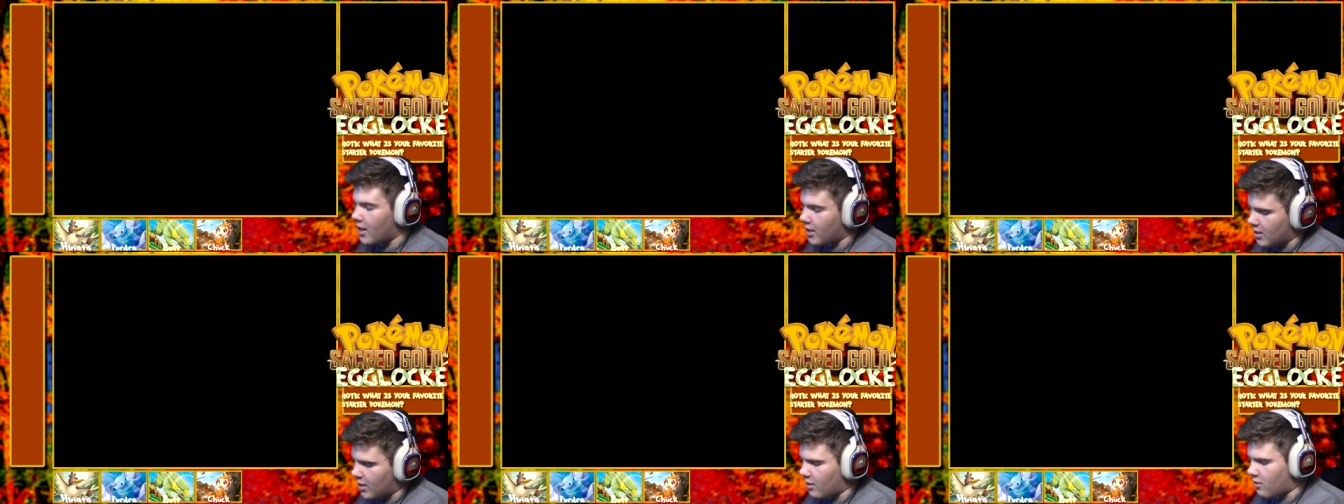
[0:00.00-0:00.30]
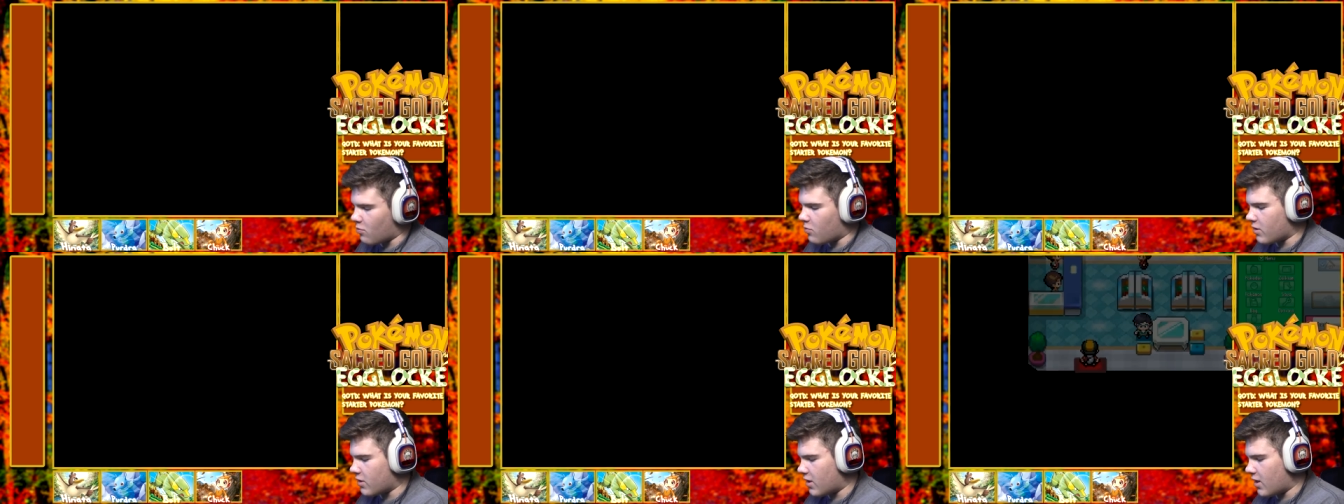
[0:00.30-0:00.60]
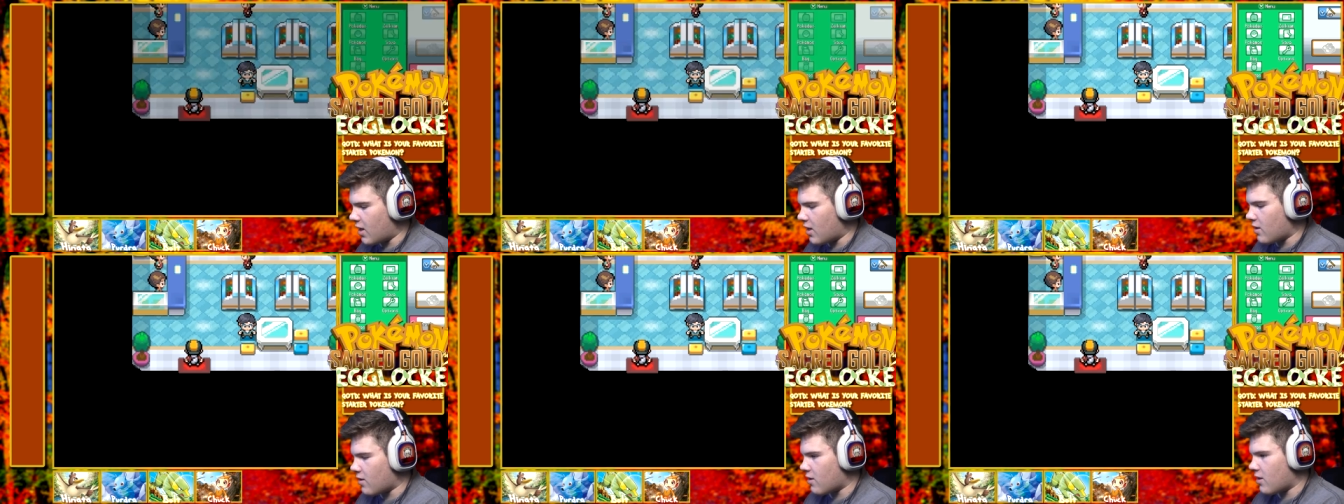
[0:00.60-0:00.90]
And yes, once
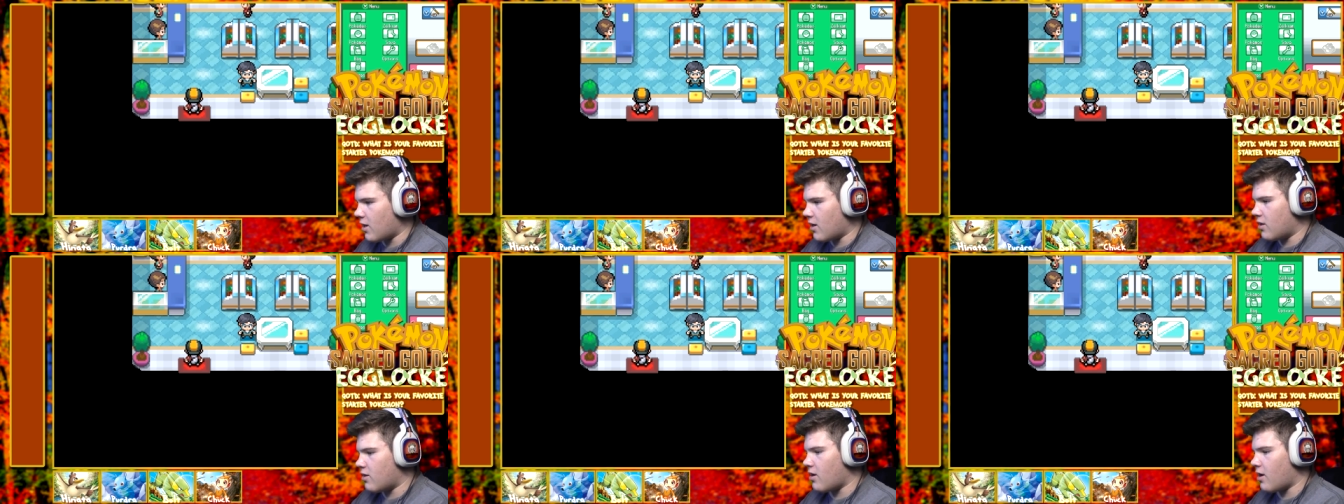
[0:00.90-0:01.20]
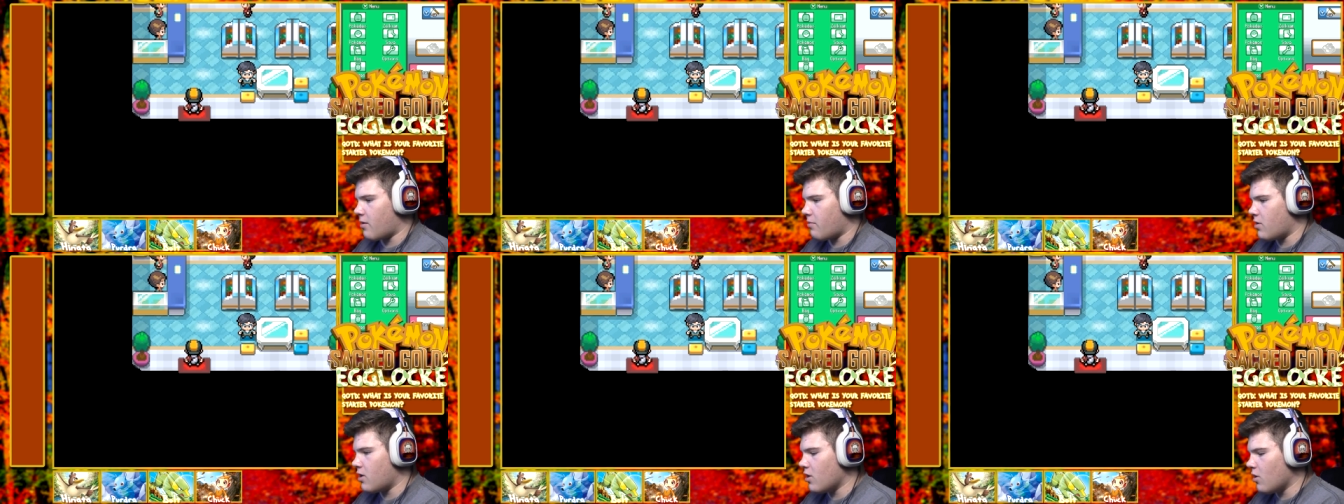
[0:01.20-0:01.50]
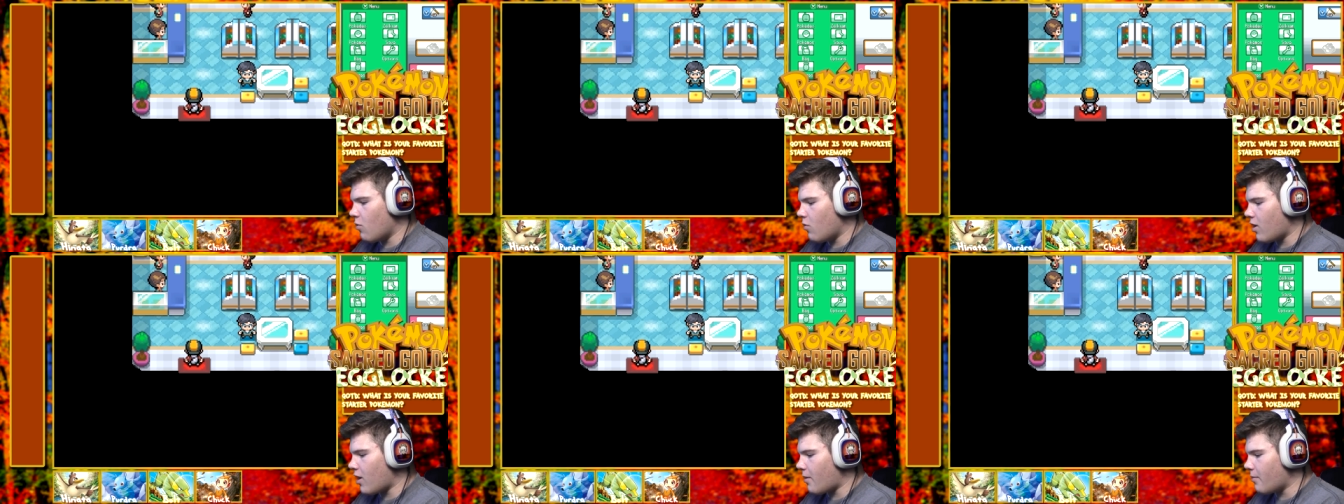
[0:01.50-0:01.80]
again, it's nighttime. You know what?